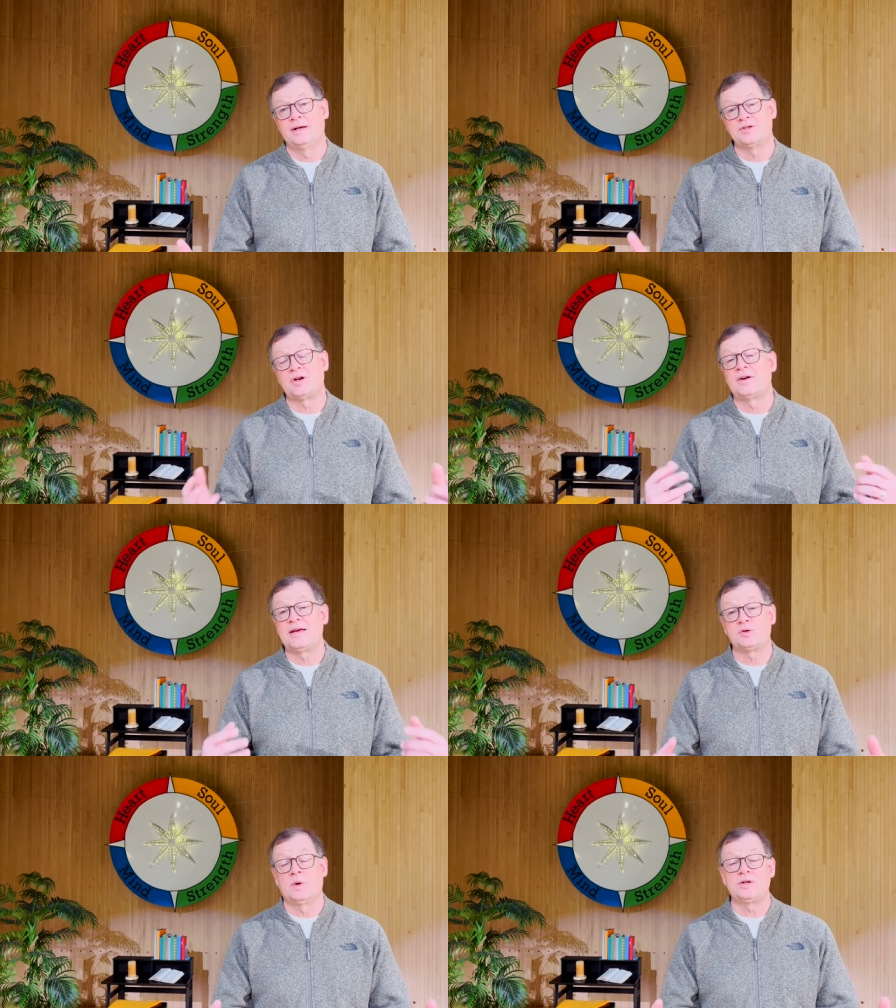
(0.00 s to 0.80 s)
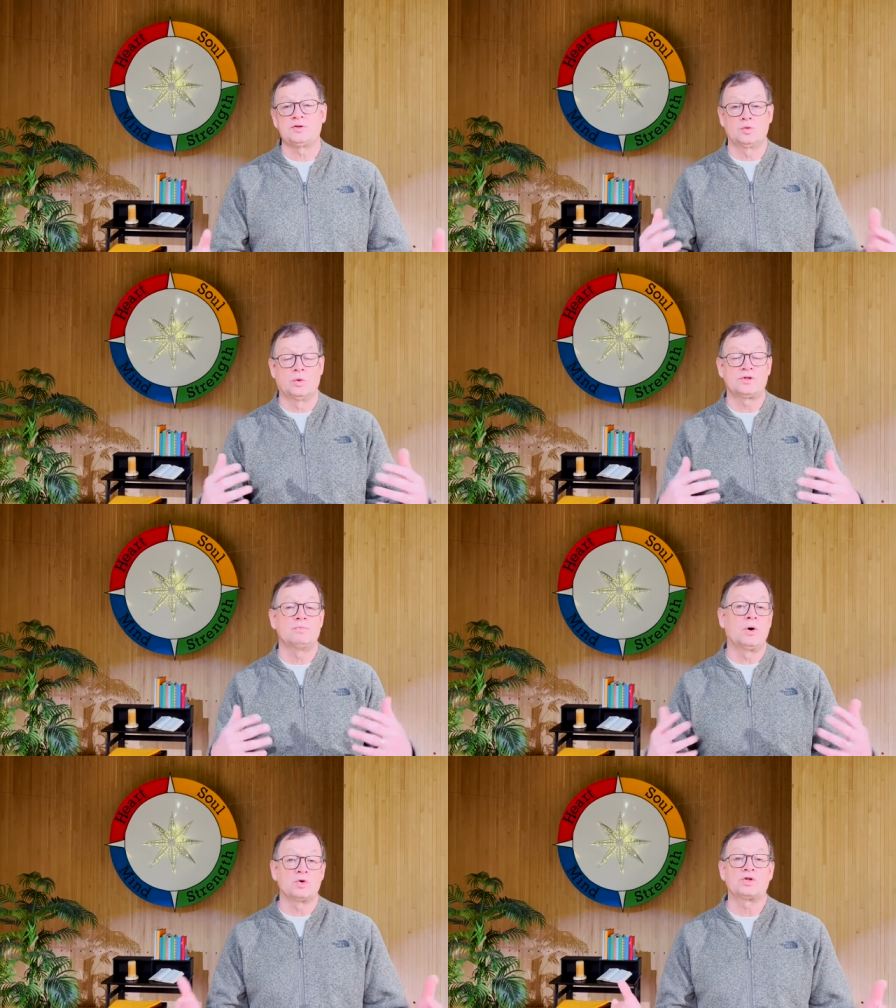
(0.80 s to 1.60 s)
start to ask questions what's
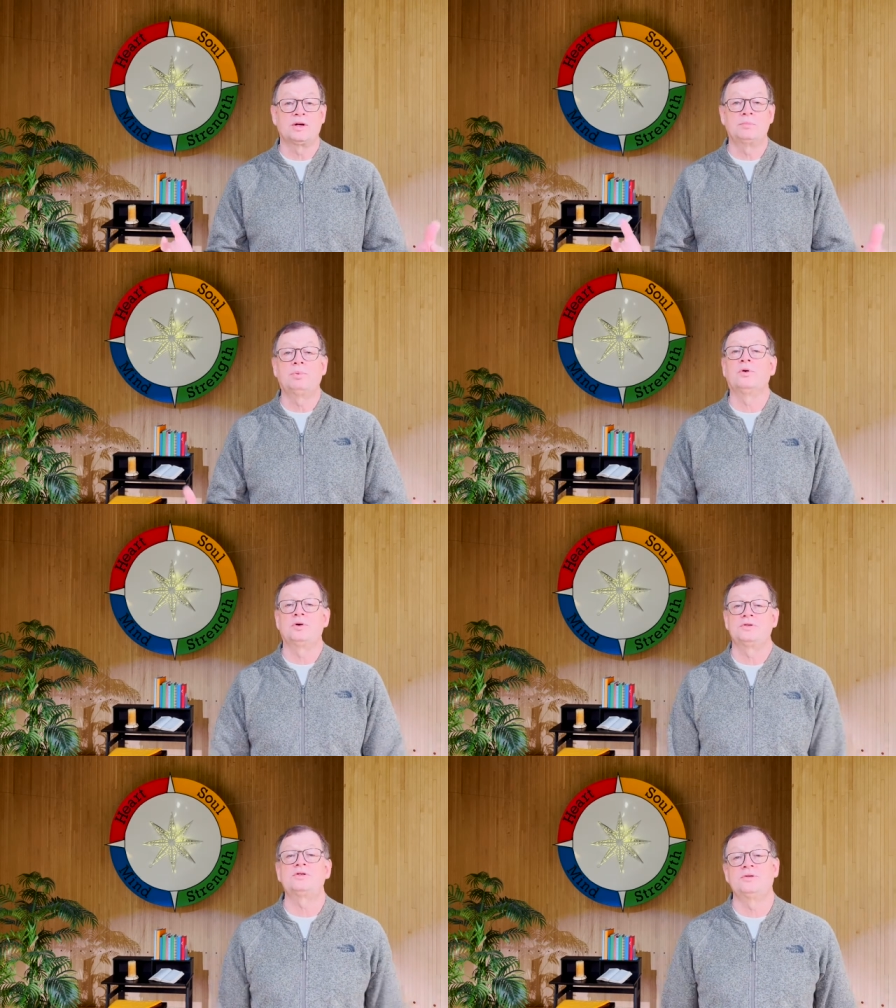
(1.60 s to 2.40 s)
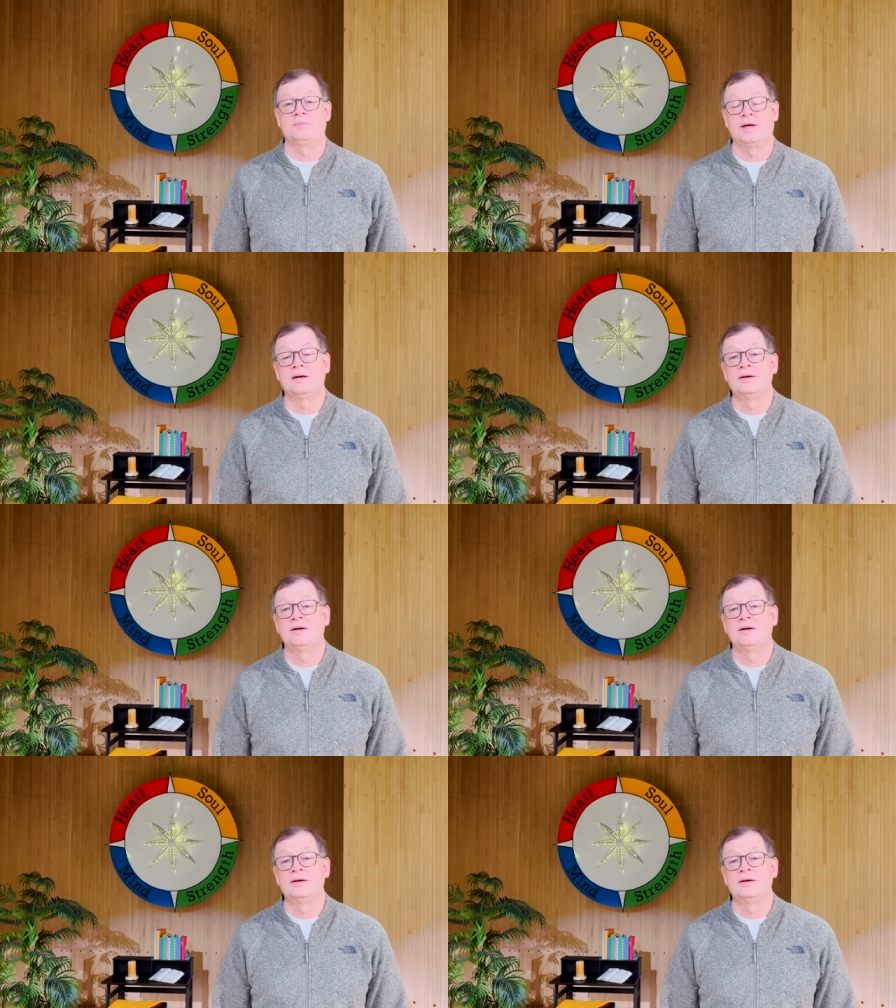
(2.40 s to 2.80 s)
most important to me?